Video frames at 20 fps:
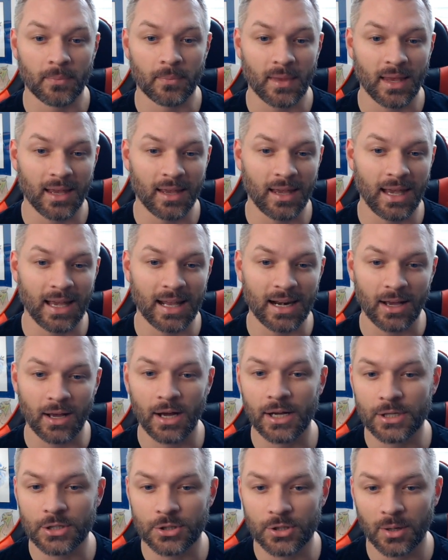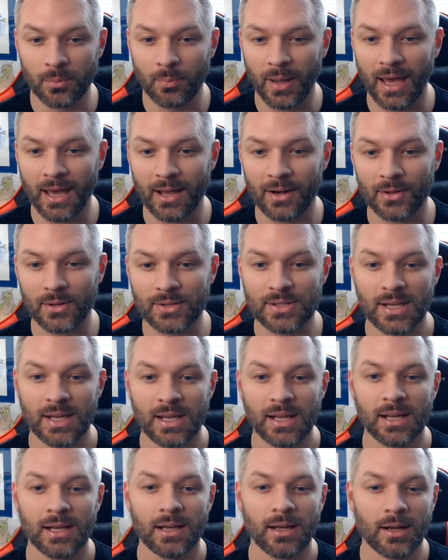100 battles
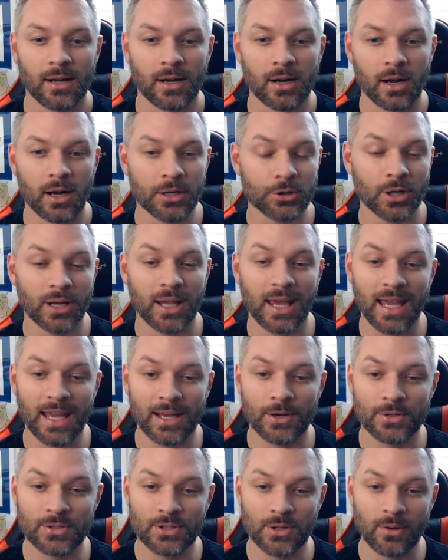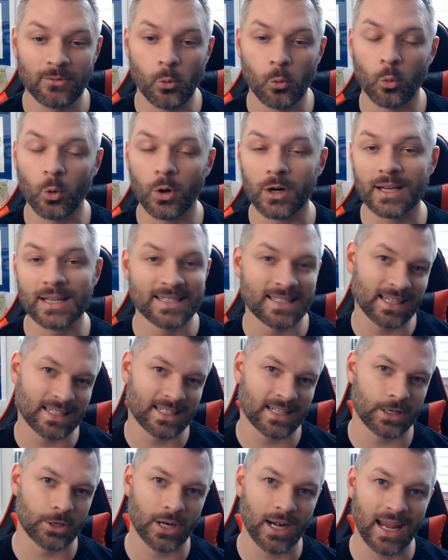or 100 KOs, you have a 1 in
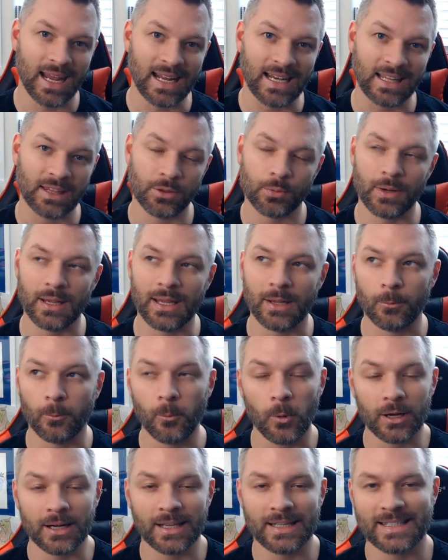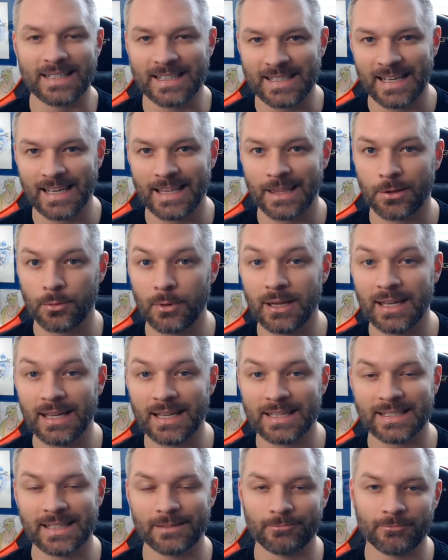683. 1 in 683
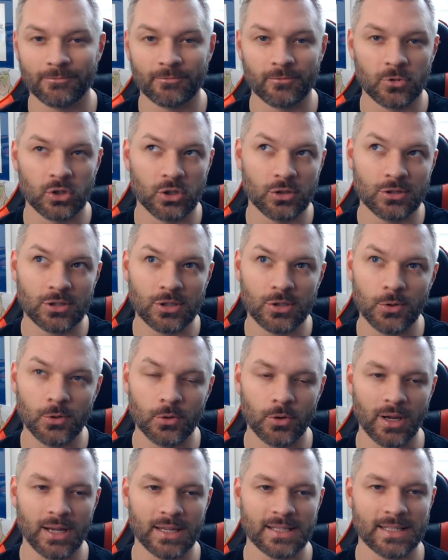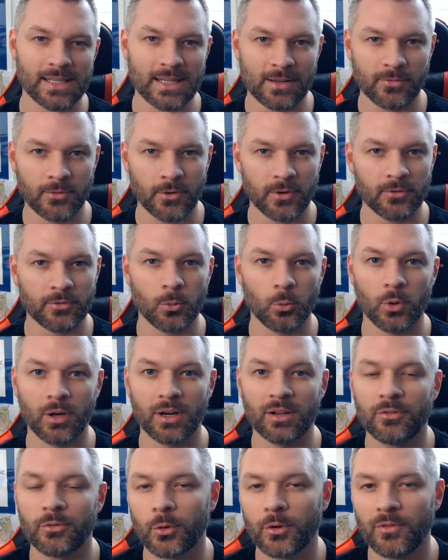isn't too crazy different from 1
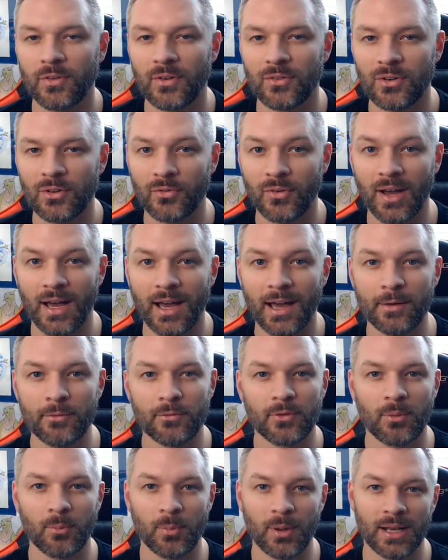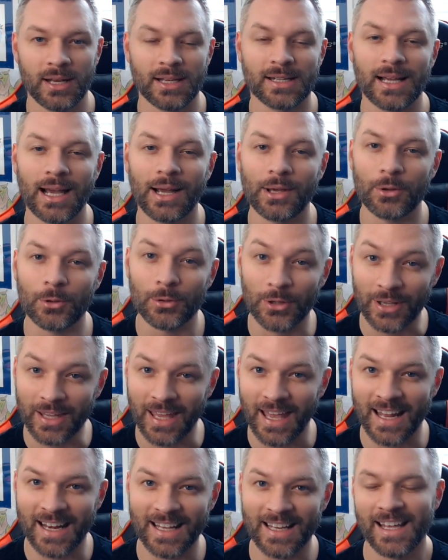in 455, depending on how you look
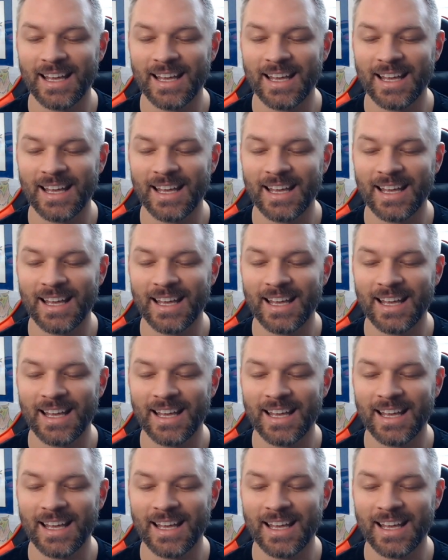at it,